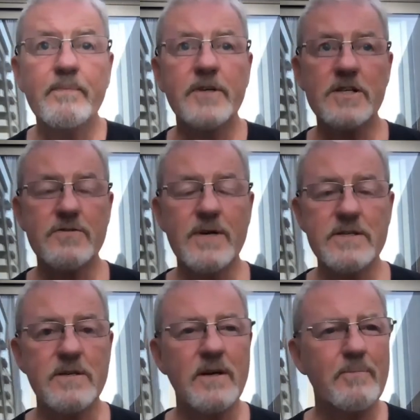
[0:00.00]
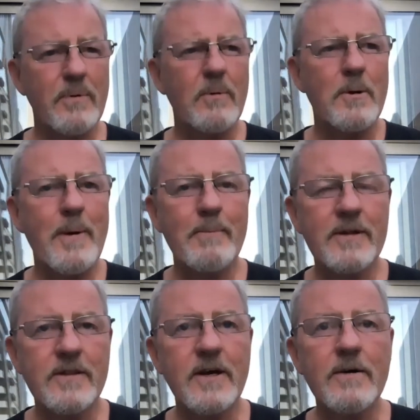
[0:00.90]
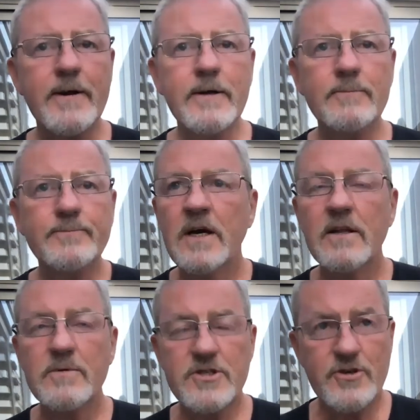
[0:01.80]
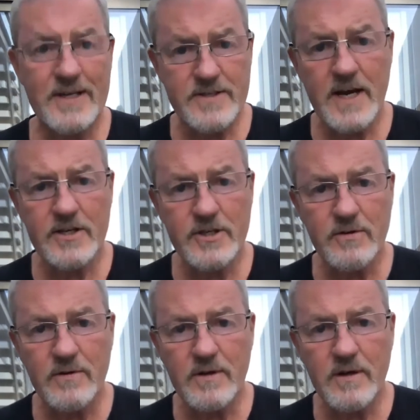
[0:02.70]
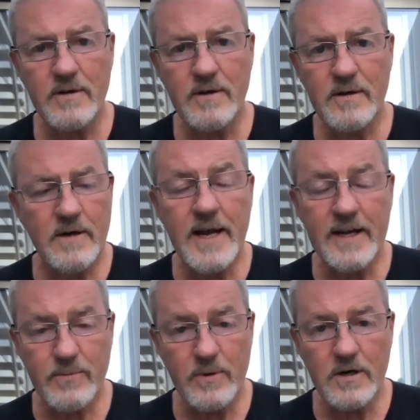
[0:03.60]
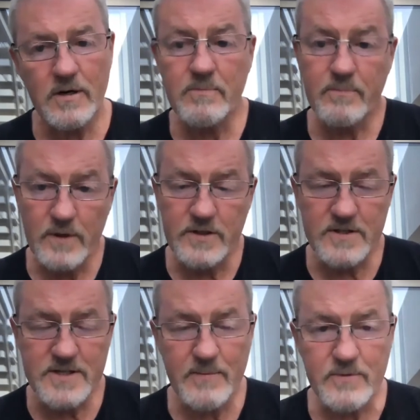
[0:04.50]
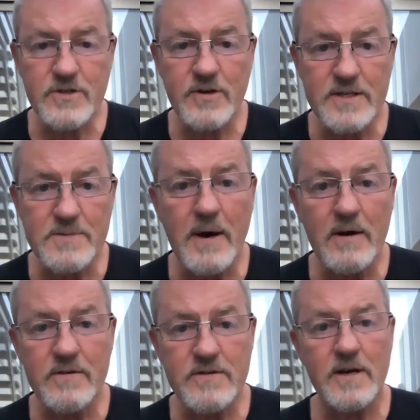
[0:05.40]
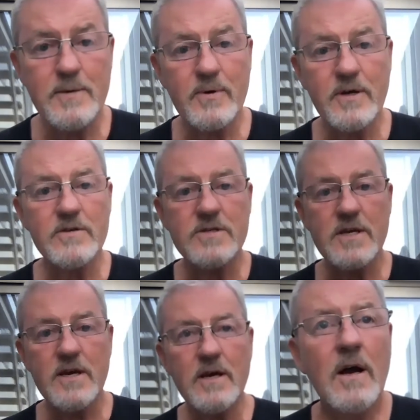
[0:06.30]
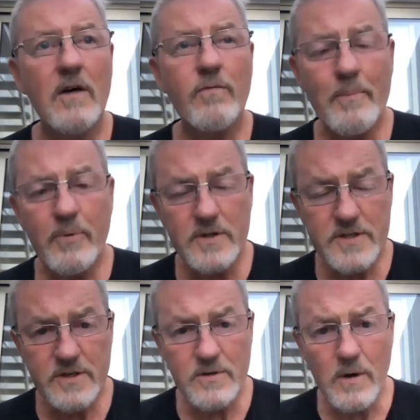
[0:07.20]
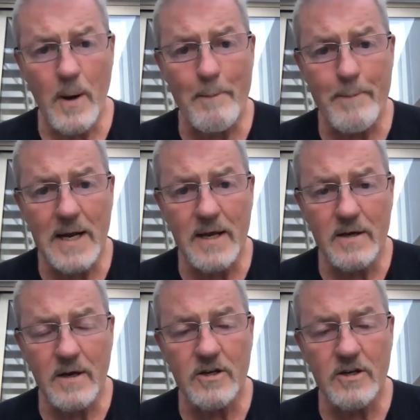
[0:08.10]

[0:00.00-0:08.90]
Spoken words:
Just recently, probably about a month ago now, there was a transaction on the network, which I said was transparent, so anybody could see it, of $1.2 billion.